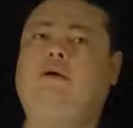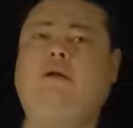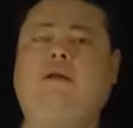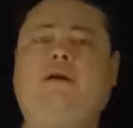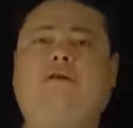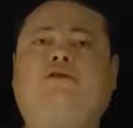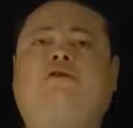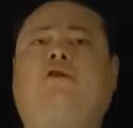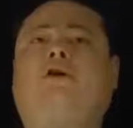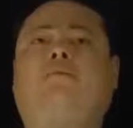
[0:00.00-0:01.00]
Now let's
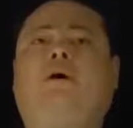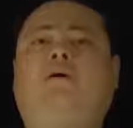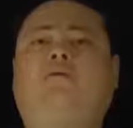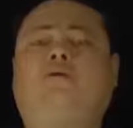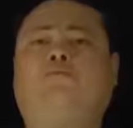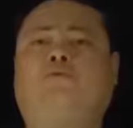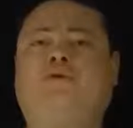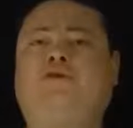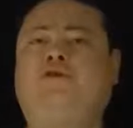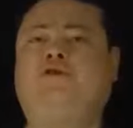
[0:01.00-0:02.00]
talk about
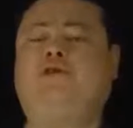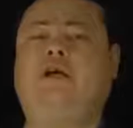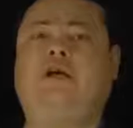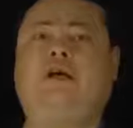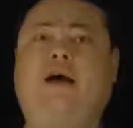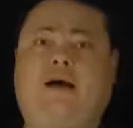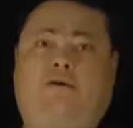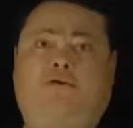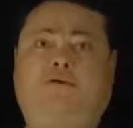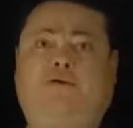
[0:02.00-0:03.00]
precision and
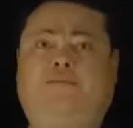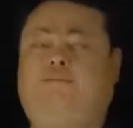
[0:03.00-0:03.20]
accuracy.